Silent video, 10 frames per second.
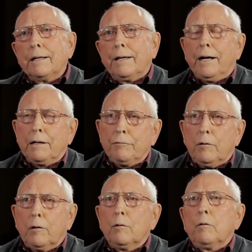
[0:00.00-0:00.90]
cared
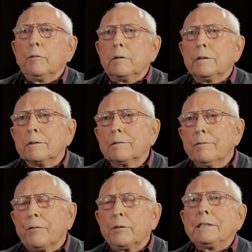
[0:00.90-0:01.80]
for over
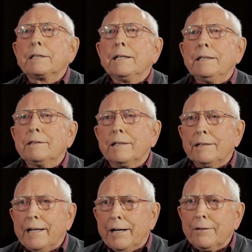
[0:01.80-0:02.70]
a 3-state
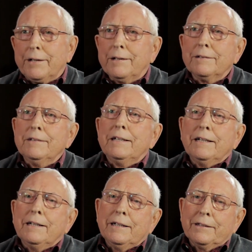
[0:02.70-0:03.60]
area
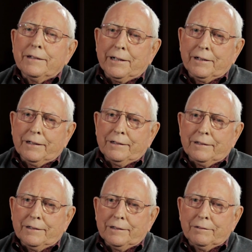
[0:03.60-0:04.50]
there,
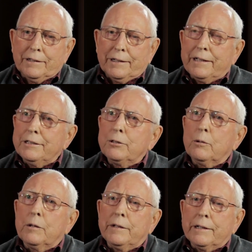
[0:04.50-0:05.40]
and
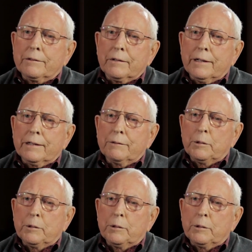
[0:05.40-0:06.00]
enjoyed that greatly.